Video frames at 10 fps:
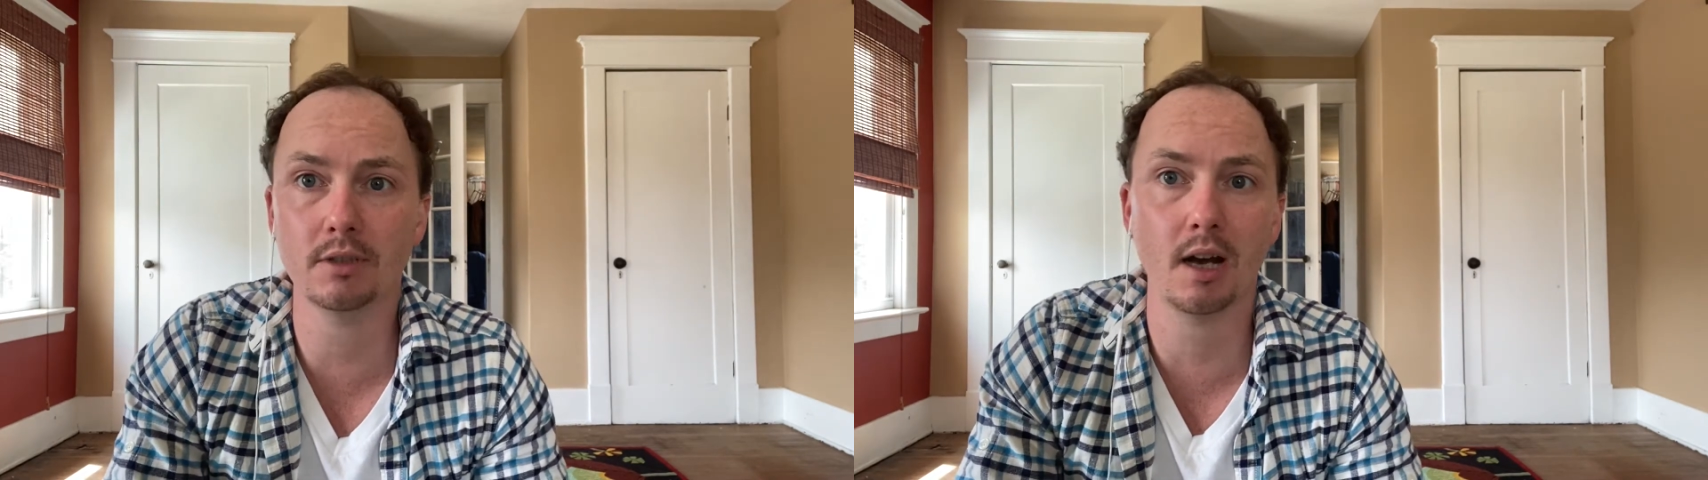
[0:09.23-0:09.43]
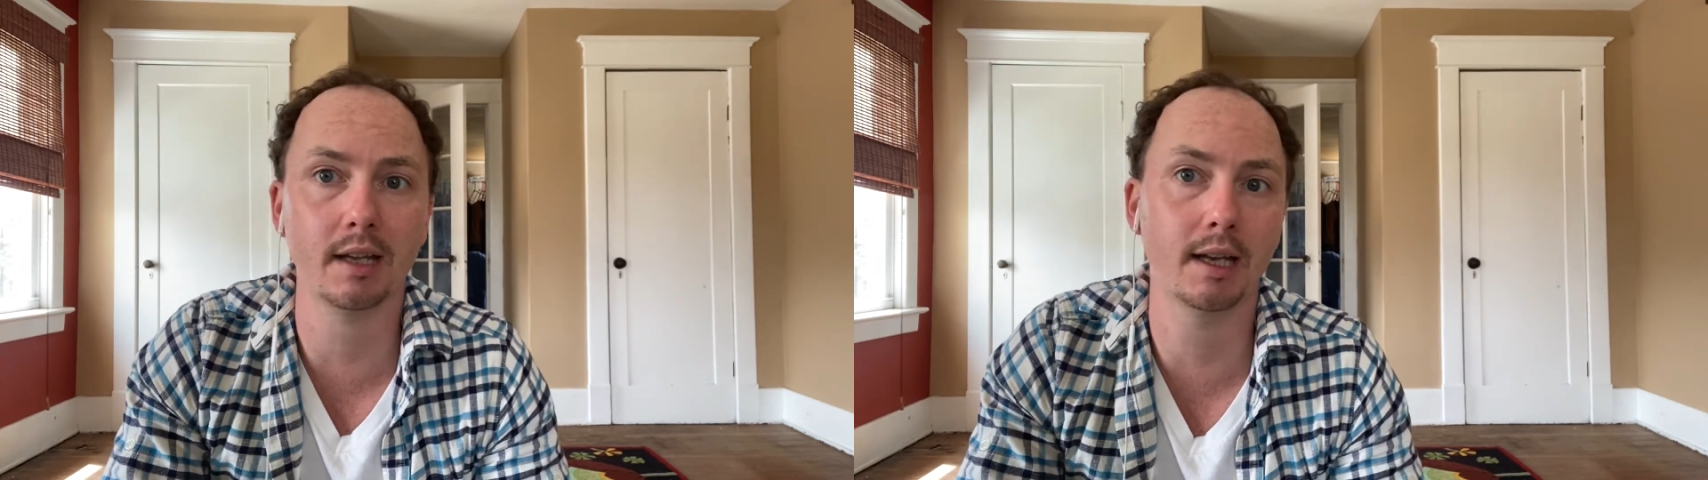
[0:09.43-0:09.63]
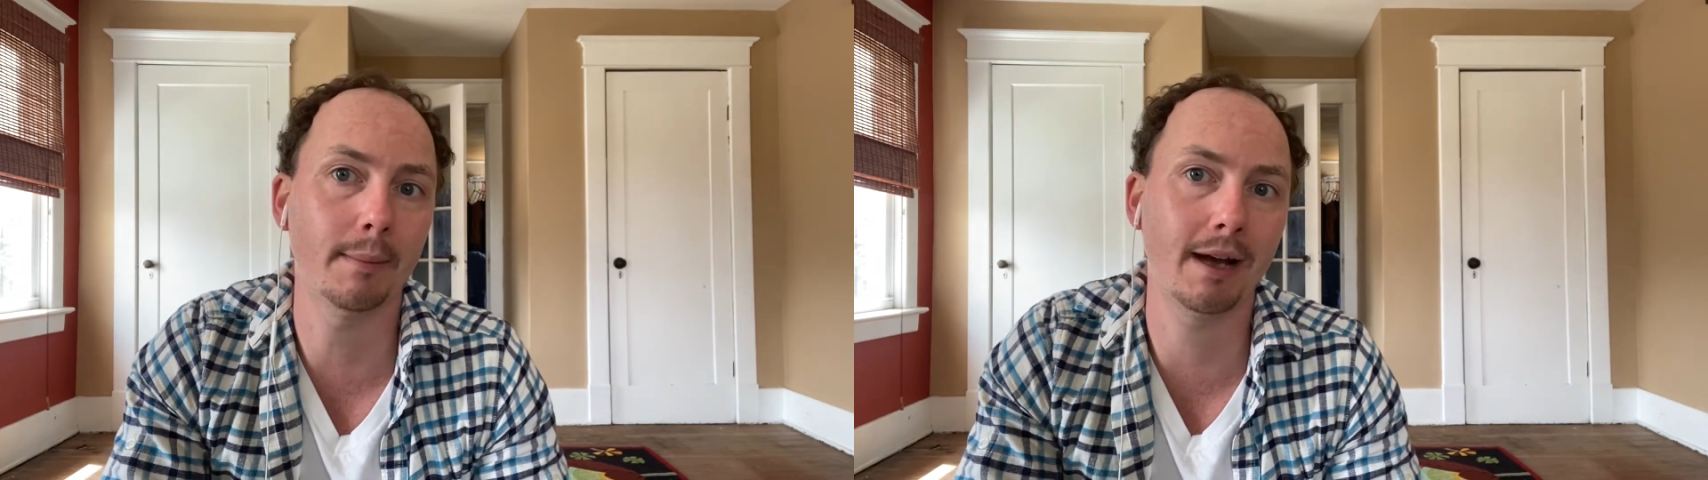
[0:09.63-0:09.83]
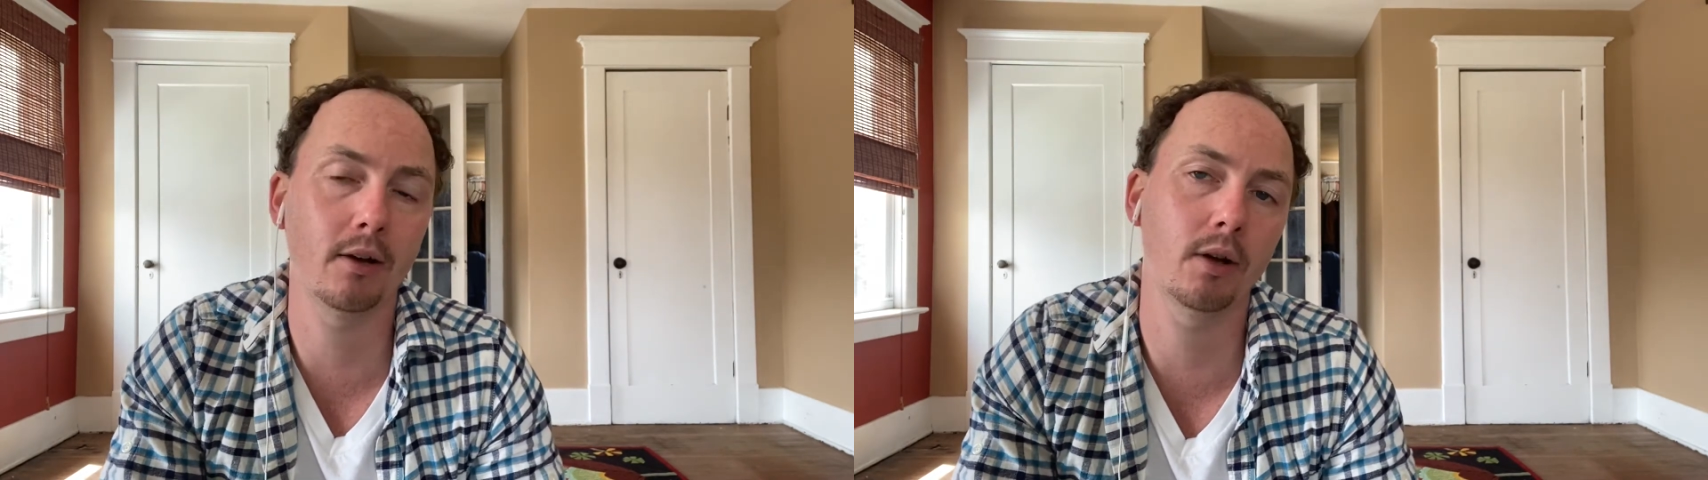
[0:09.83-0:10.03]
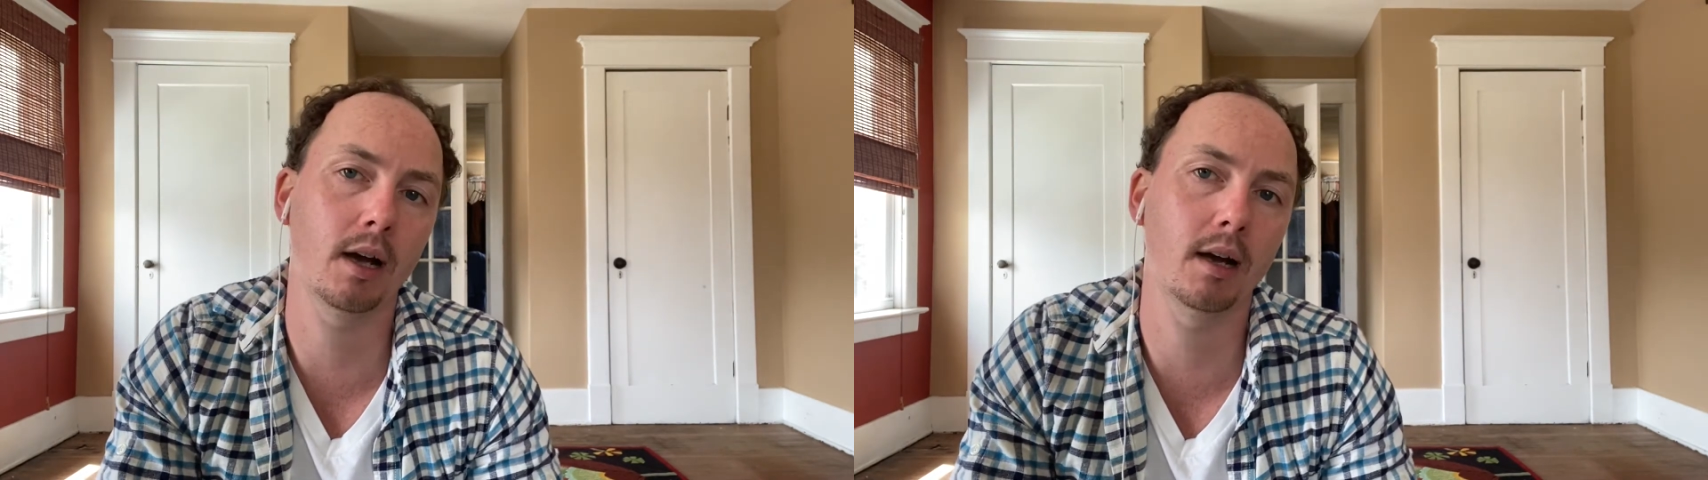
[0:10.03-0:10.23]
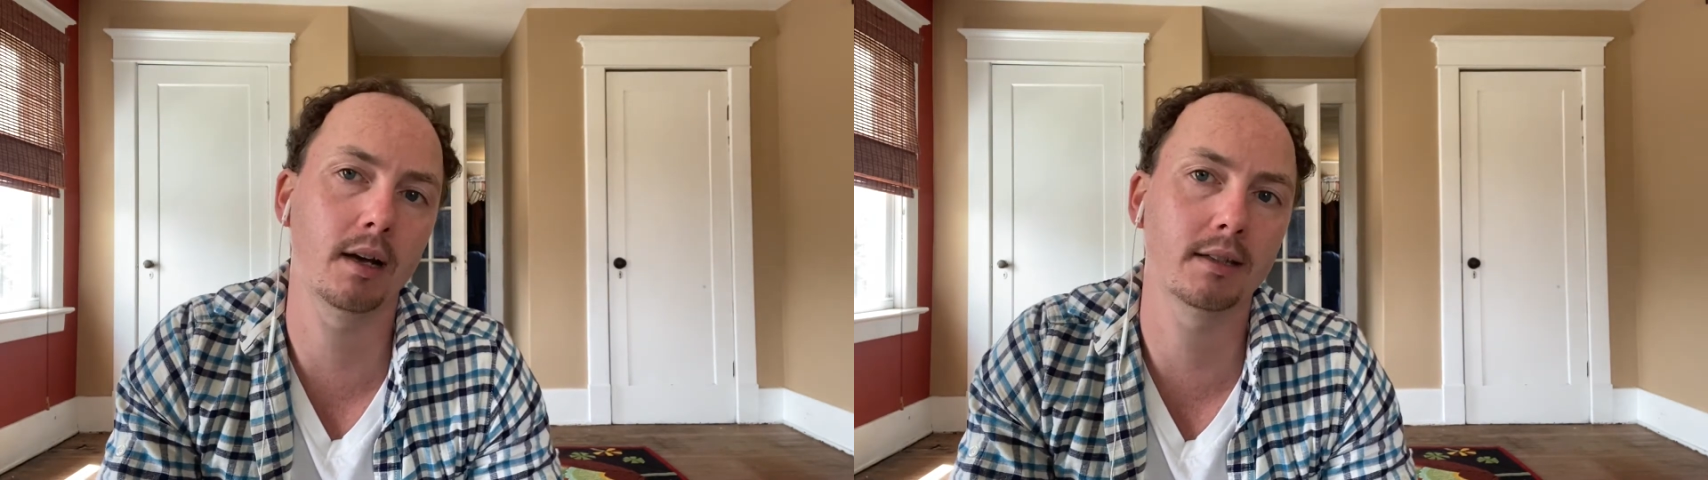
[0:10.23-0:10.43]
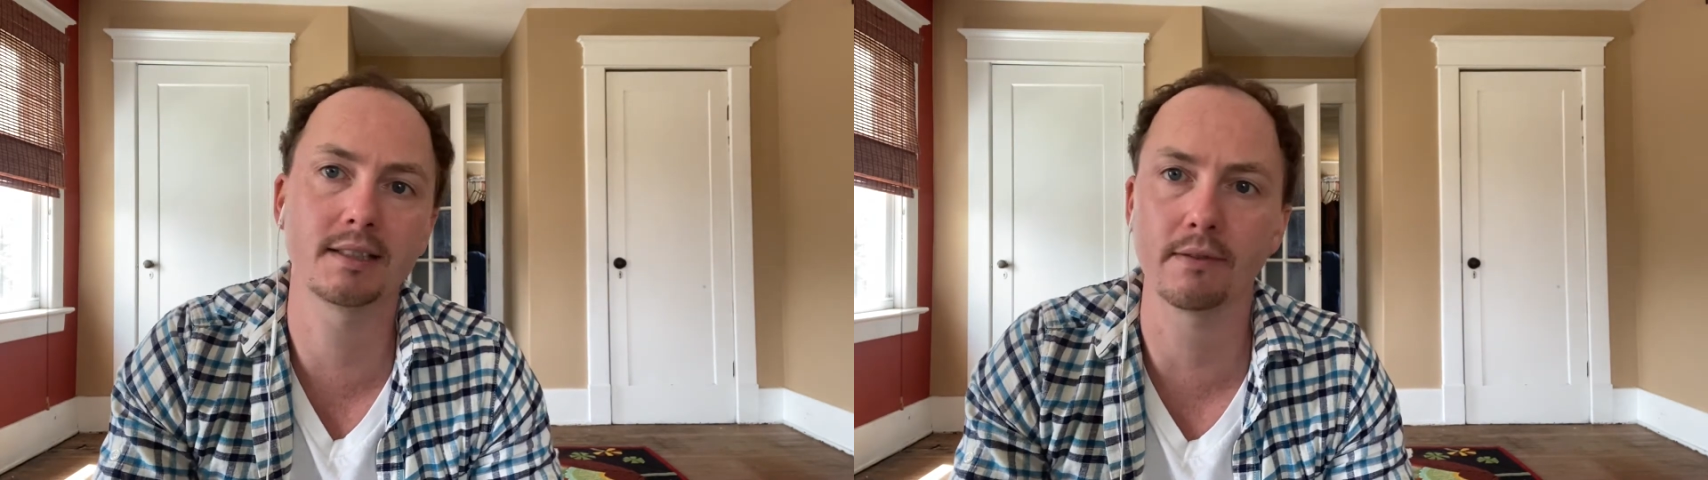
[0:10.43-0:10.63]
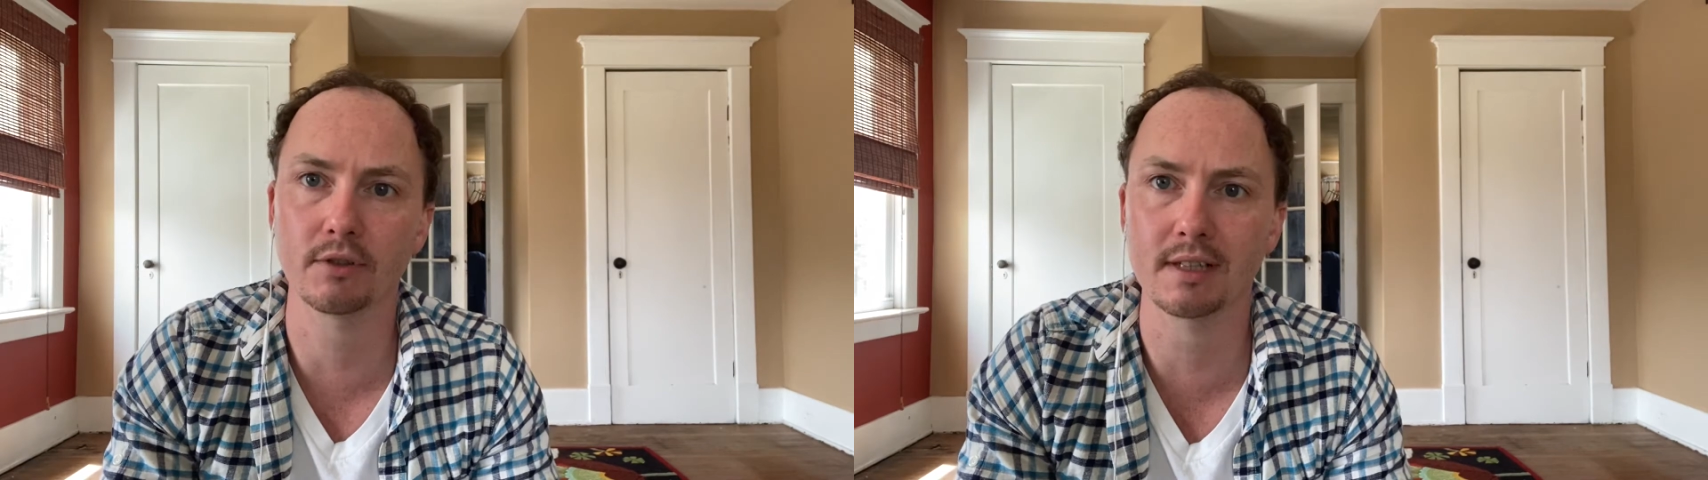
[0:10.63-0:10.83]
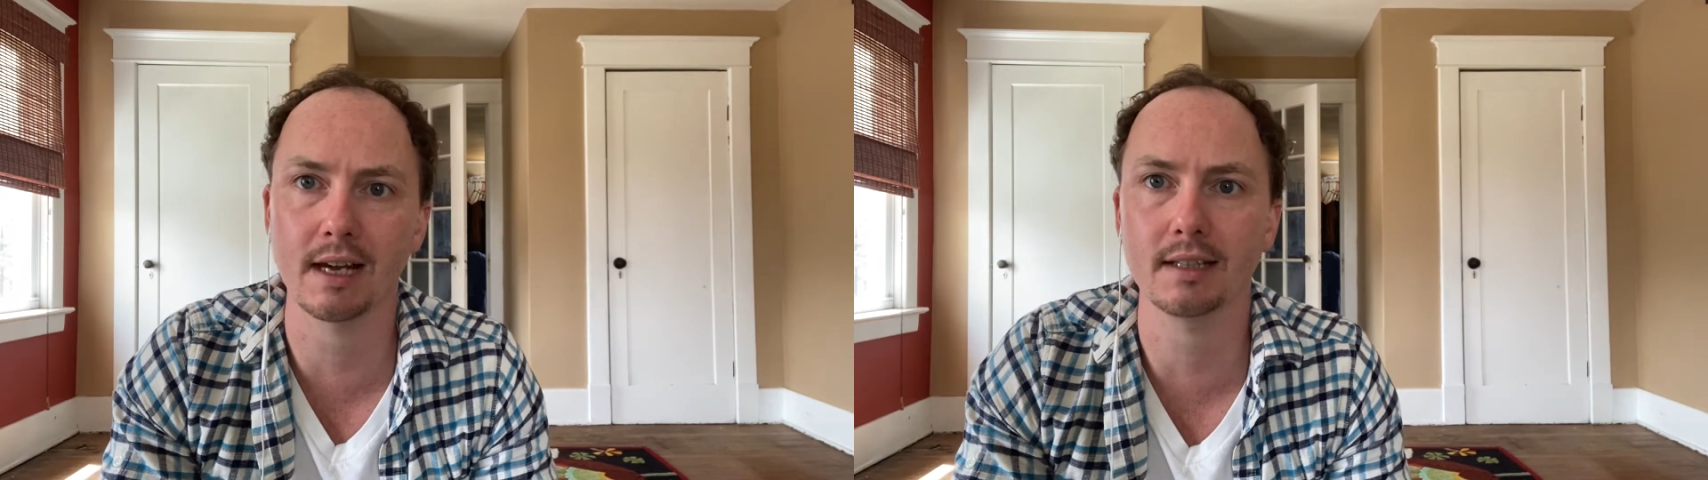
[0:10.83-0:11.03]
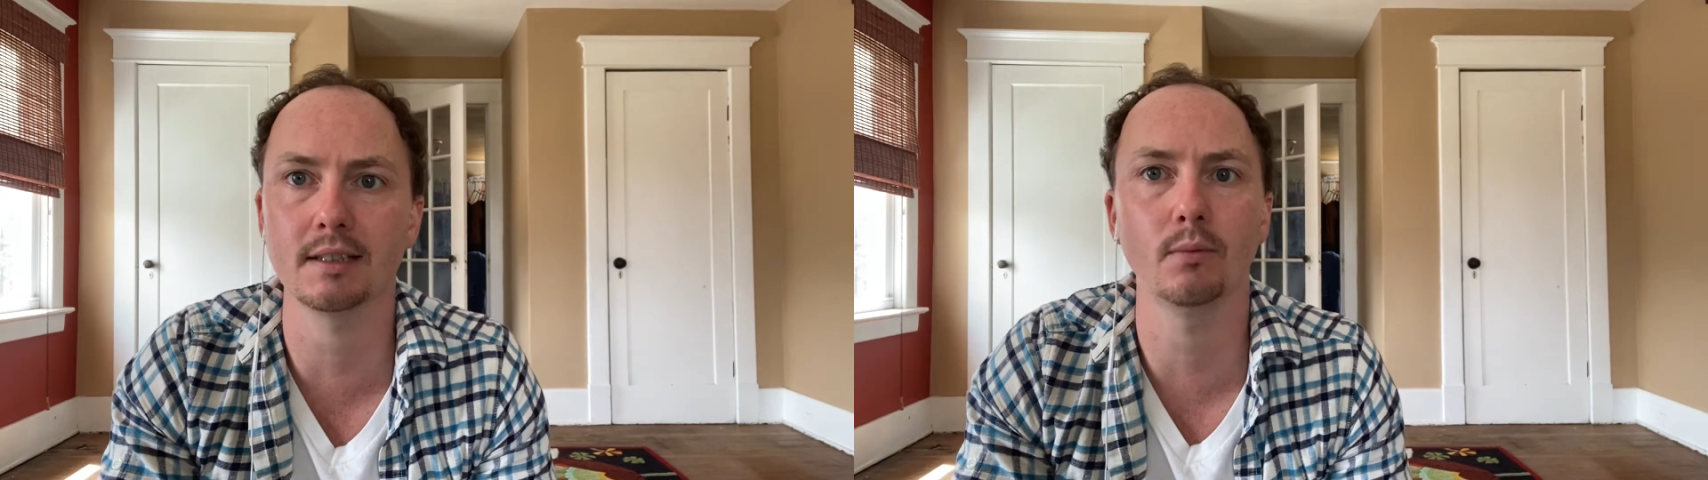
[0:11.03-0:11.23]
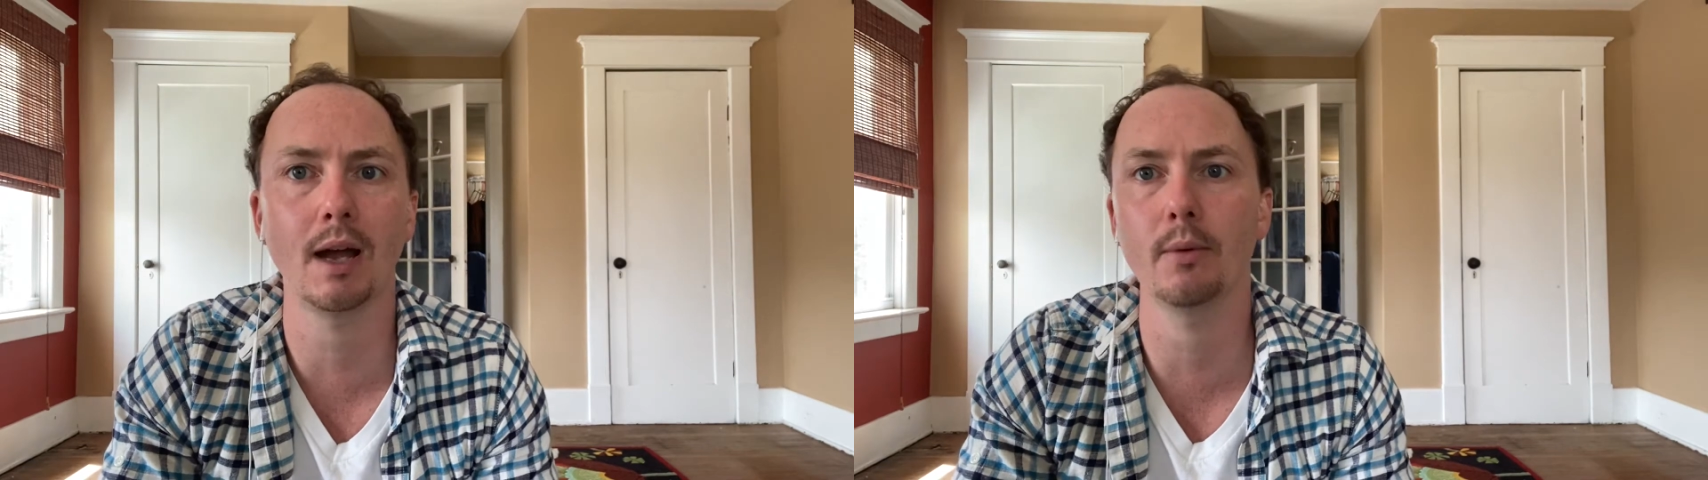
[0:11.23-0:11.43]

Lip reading: talking about safer sex and why